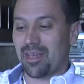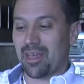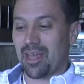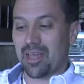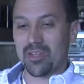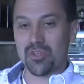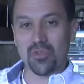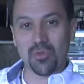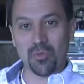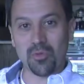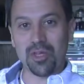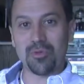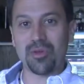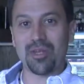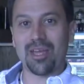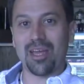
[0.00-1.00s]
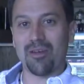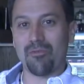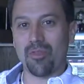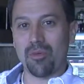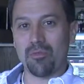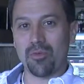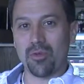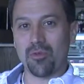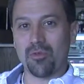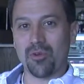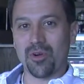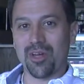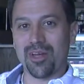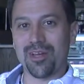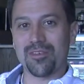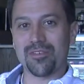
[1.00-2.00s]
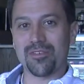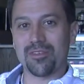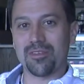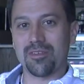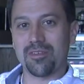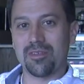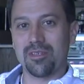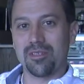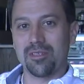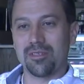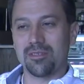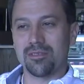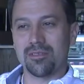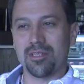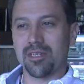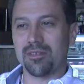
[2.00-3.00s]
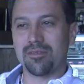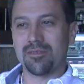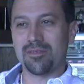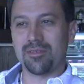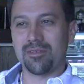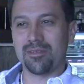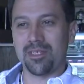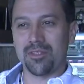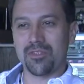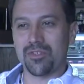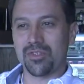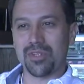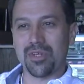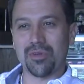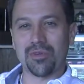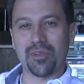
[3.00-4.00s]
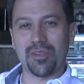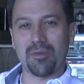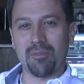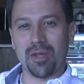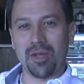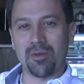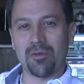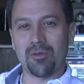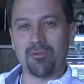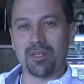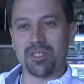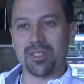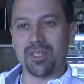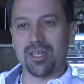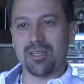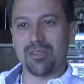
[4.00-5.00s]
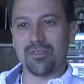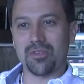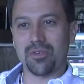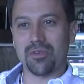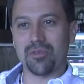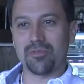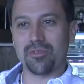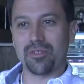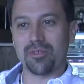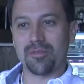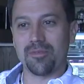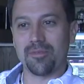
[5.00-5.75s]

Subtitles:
as we would have them do for us, not necessarily the manner in which they deserved.